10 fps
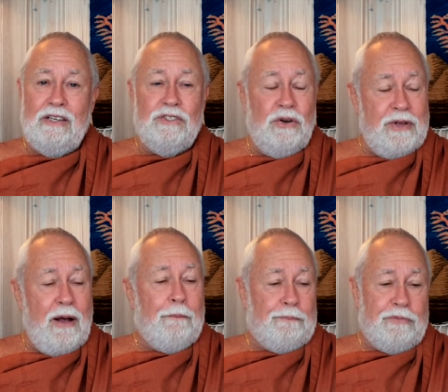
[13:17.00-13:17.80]
So,
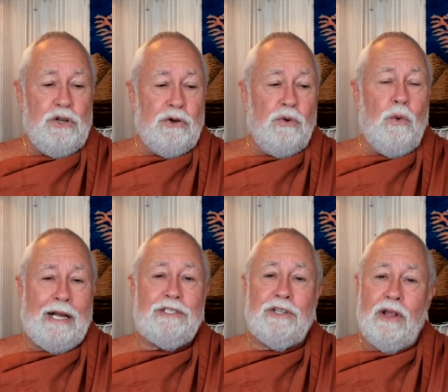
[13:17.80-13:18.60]
yeah, you can
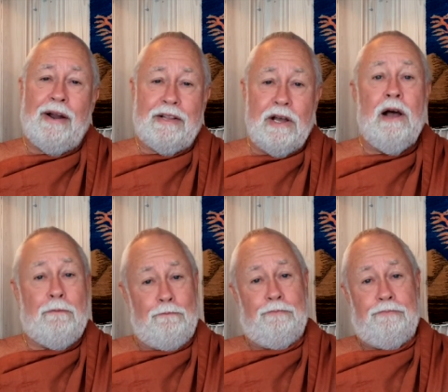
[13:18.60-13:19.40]
waste a lot of
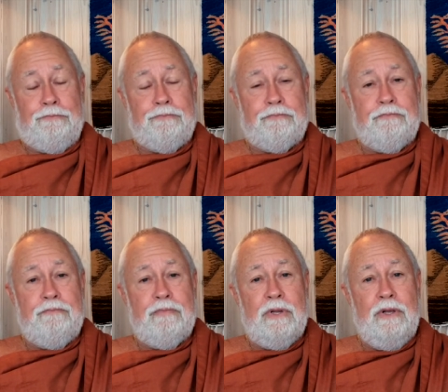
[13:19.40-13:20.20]
time.
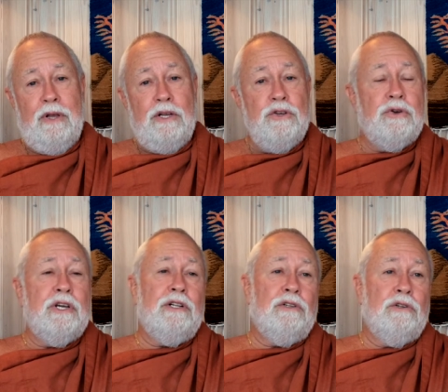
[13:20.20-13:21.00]
You
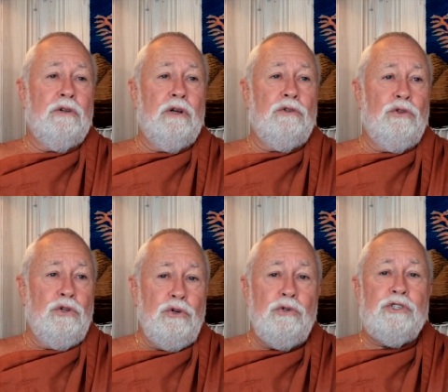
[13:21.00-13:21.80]
can
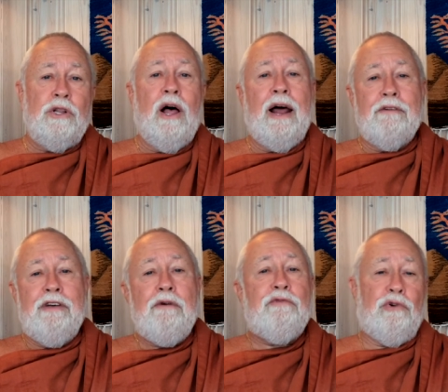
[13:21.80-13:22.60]
lose a lot of
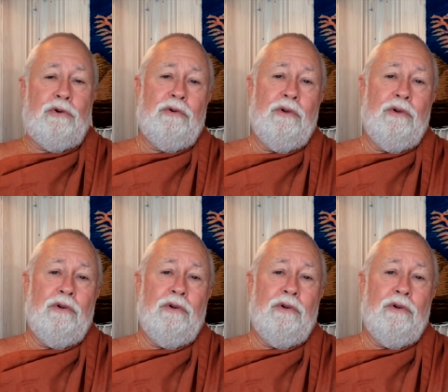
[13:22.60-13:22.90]
effort